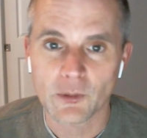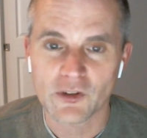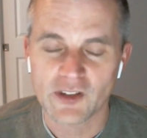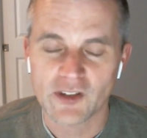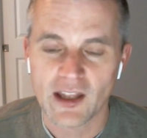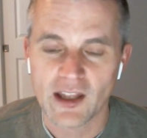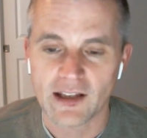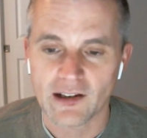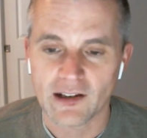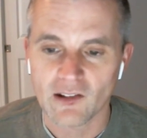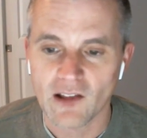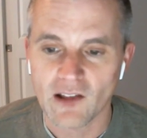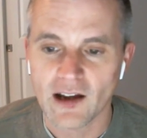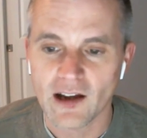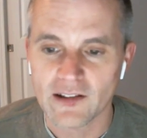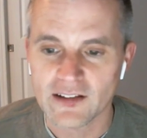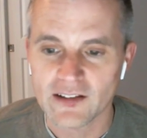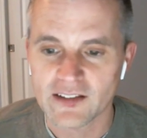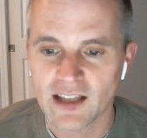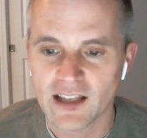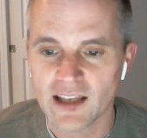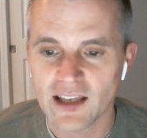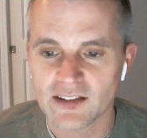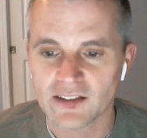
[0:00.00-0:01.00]
percent in a lot of
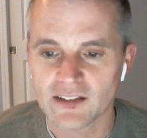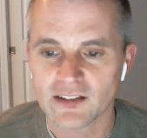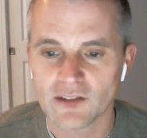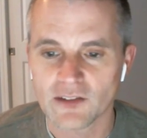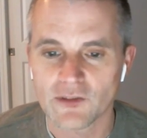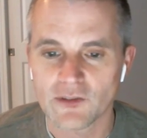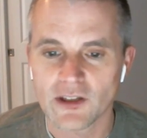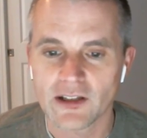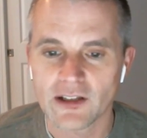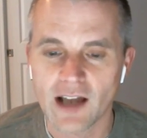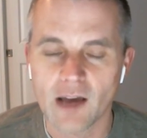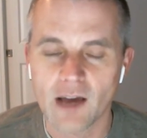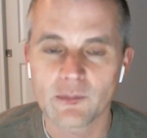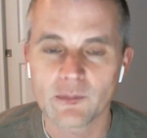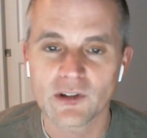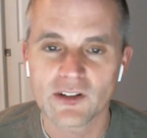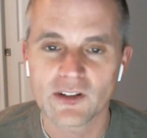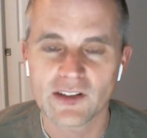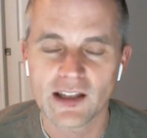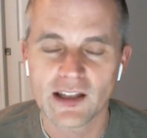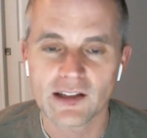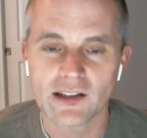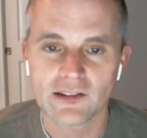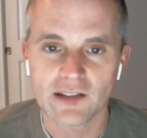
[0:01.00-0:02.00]
these cases of the
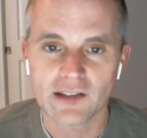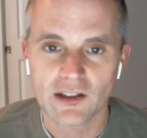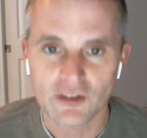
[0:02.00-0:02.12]
anomalies they,